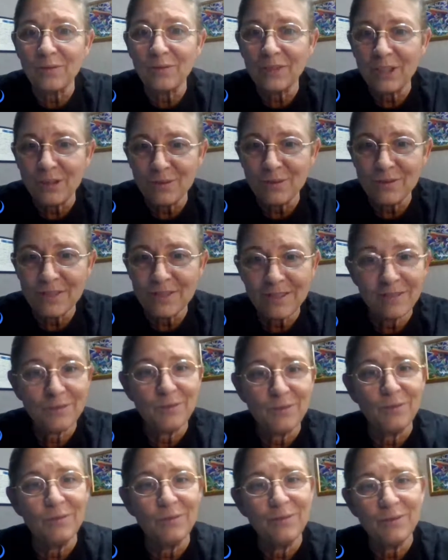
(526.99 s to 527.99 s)
use
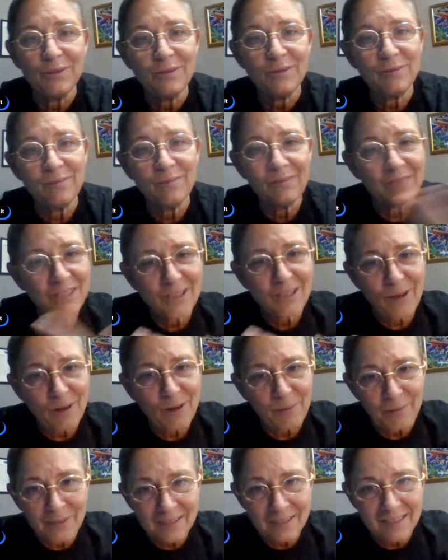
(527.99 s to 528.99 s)
to start
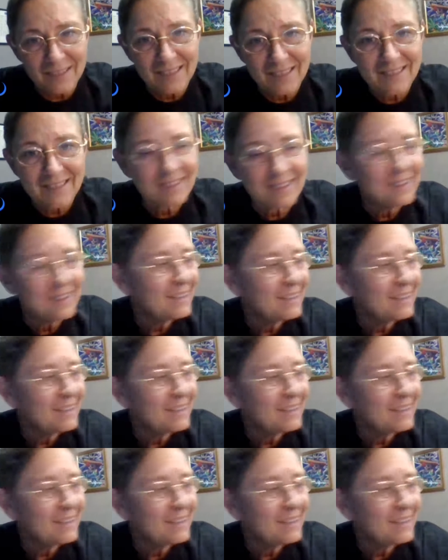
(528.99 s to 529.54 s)
a business.